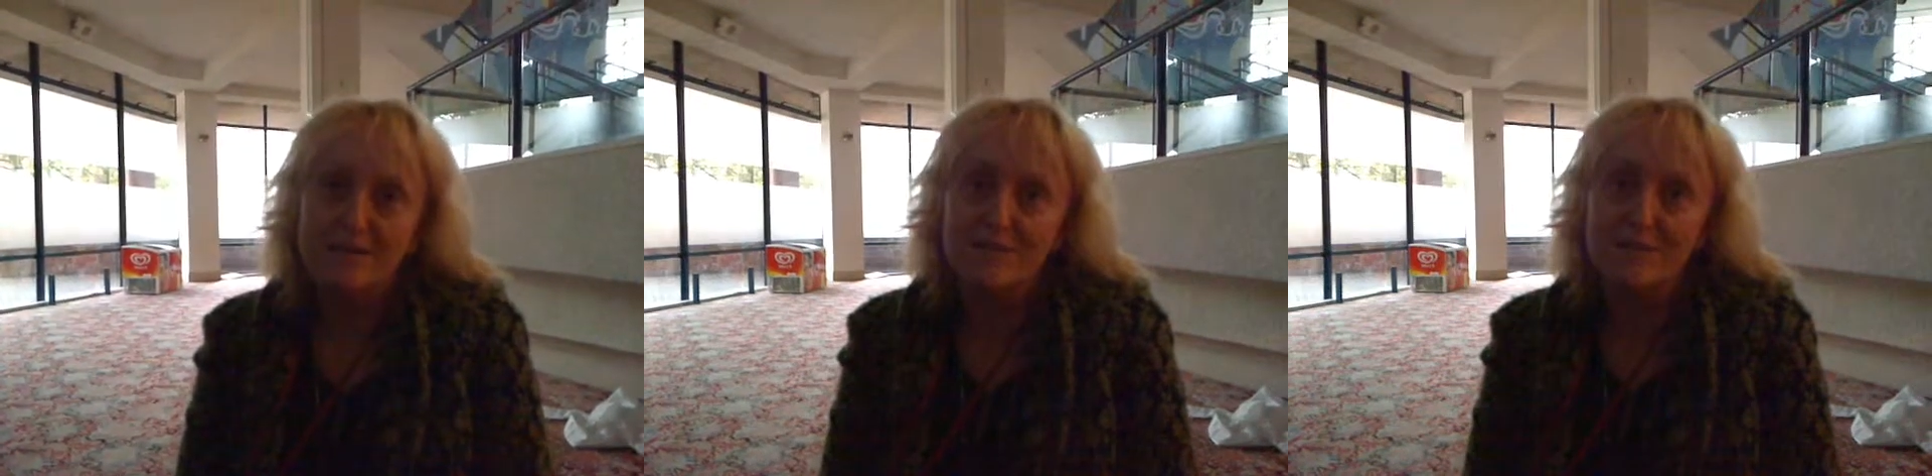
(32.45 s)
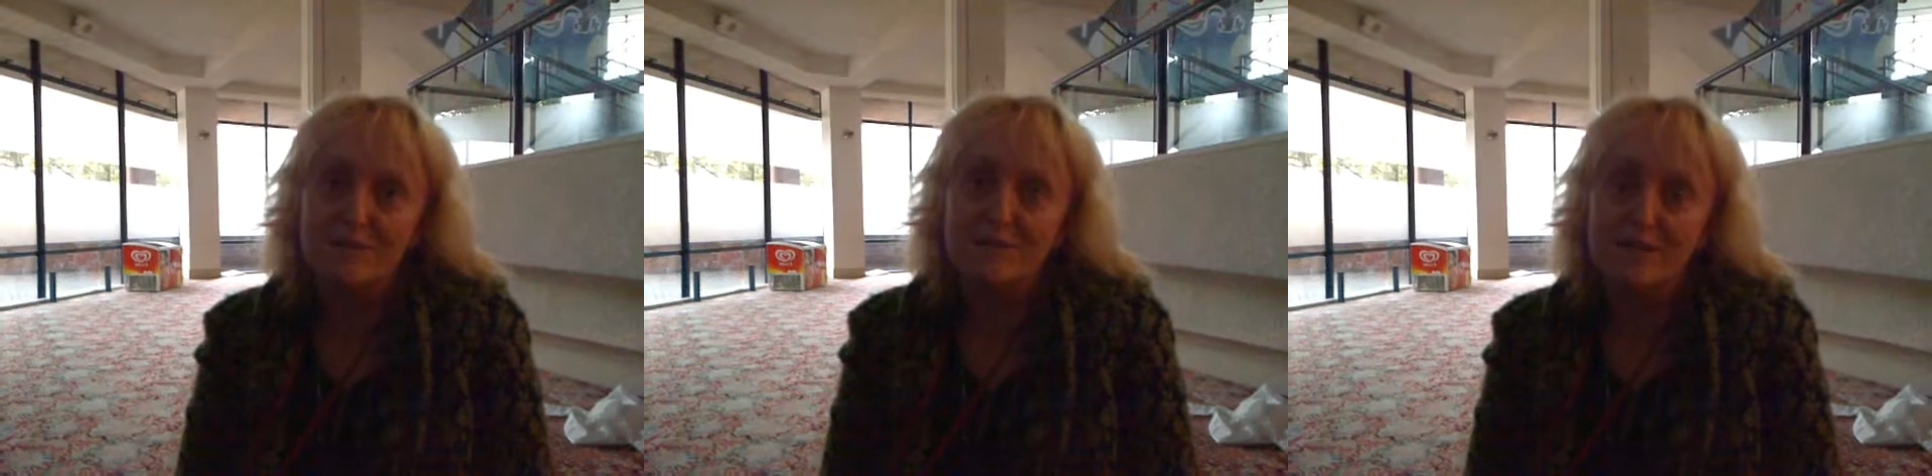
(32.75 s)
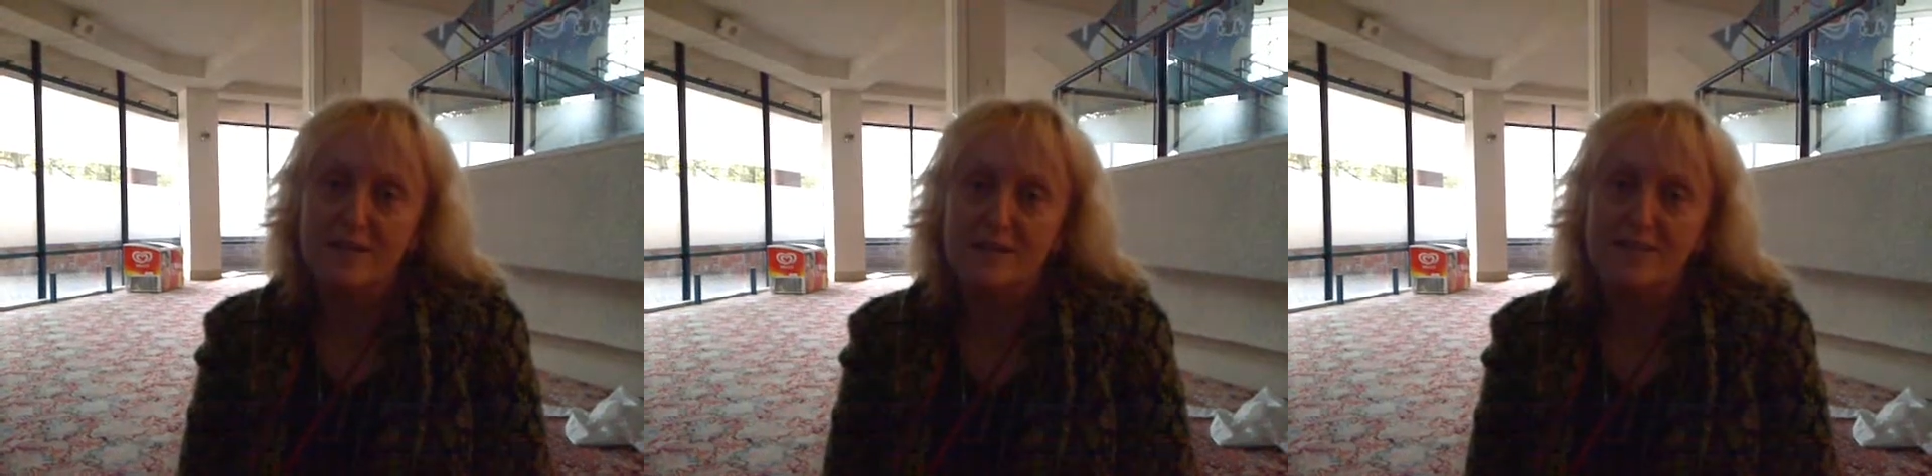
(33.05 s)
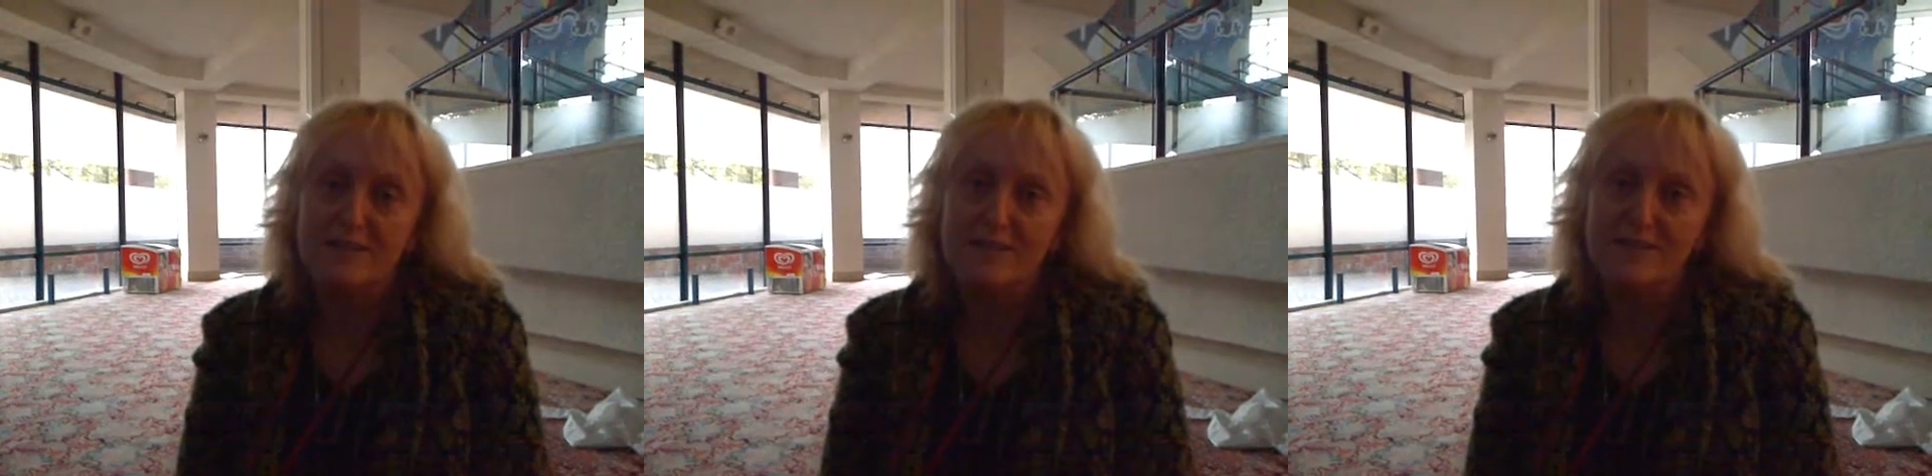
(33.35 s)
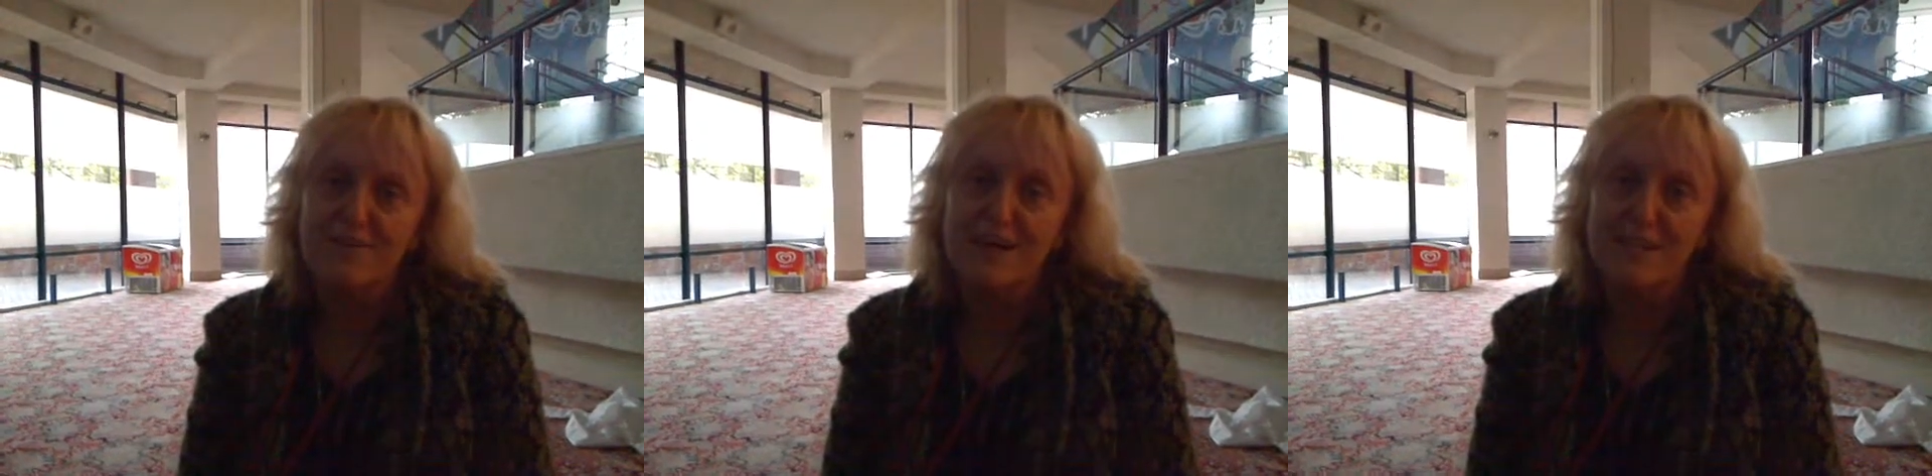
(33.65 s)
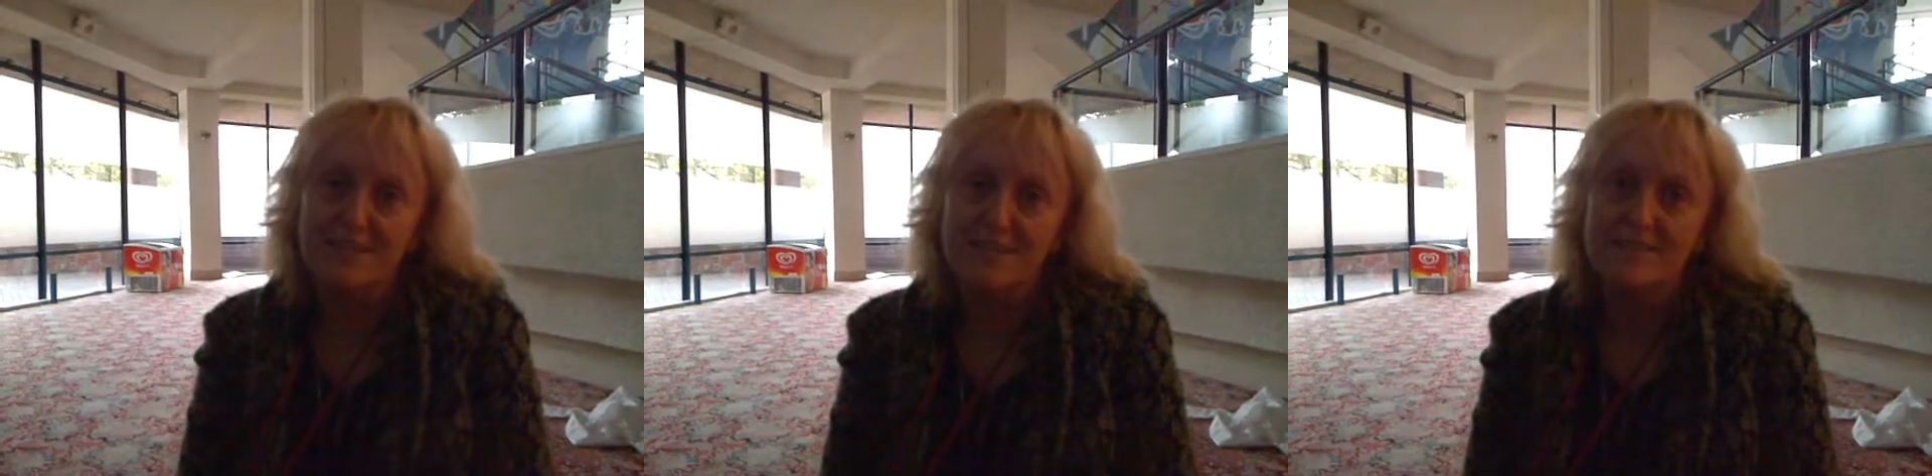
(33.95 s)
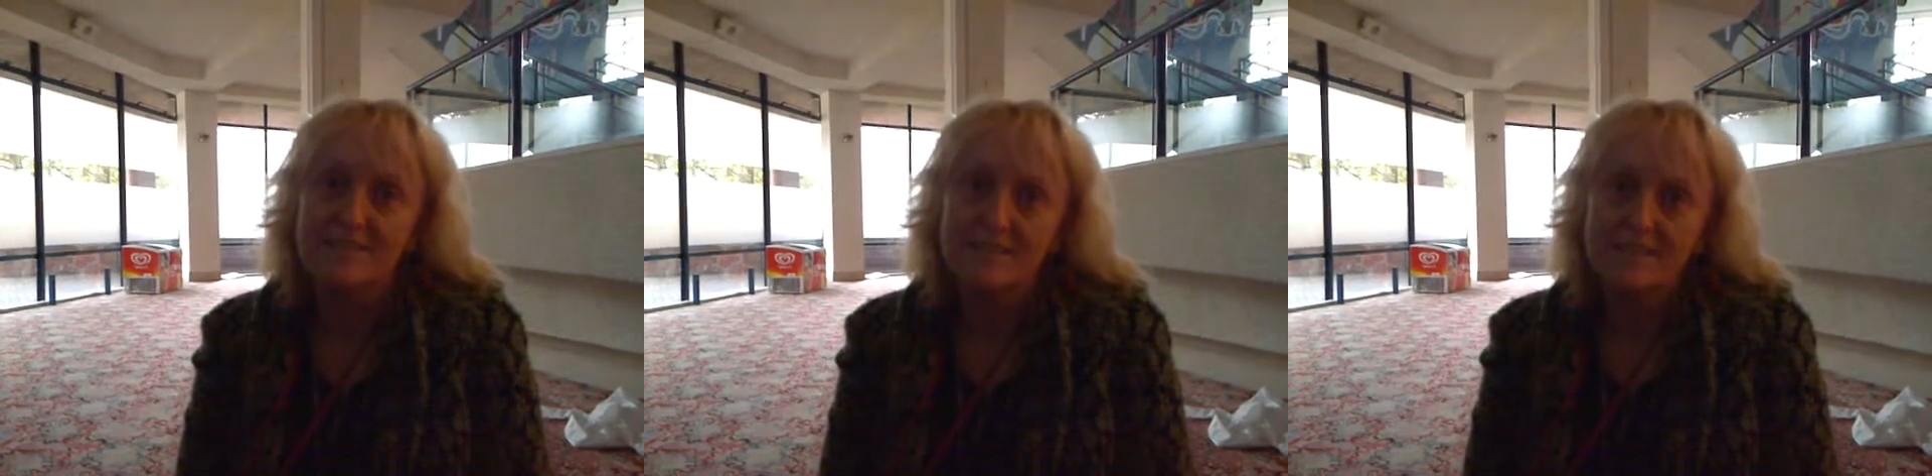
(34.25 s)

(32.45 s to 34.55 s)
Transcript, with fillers: has on offer. So it's great.